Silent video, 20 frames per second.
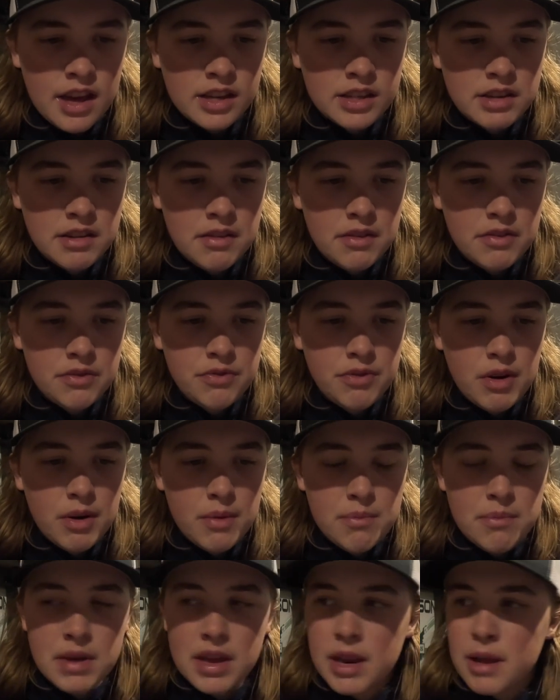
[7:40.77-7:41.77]

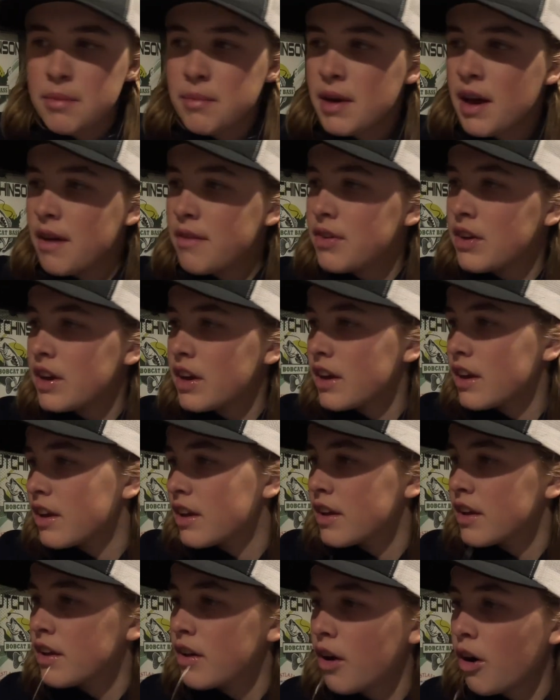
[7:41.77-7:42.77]
7-foot medium heavy
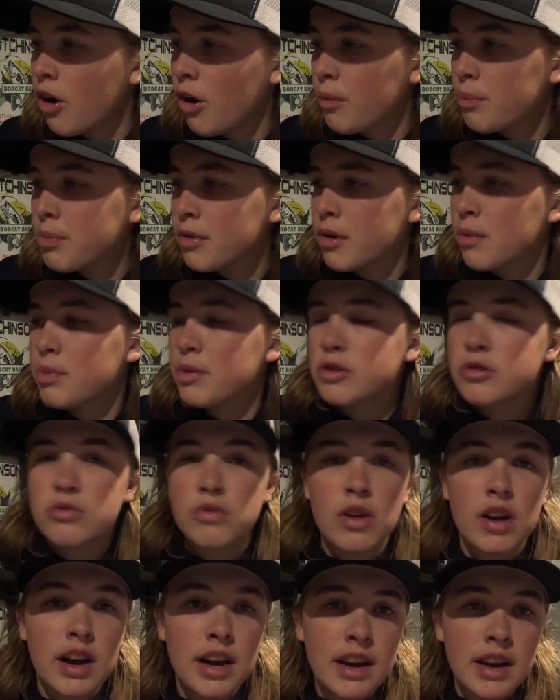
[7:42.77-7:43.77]
all-purpose
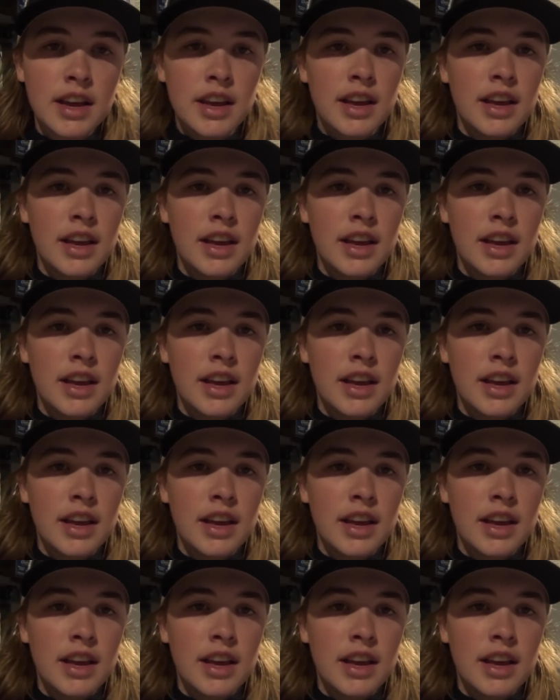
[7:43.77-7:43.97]
rod.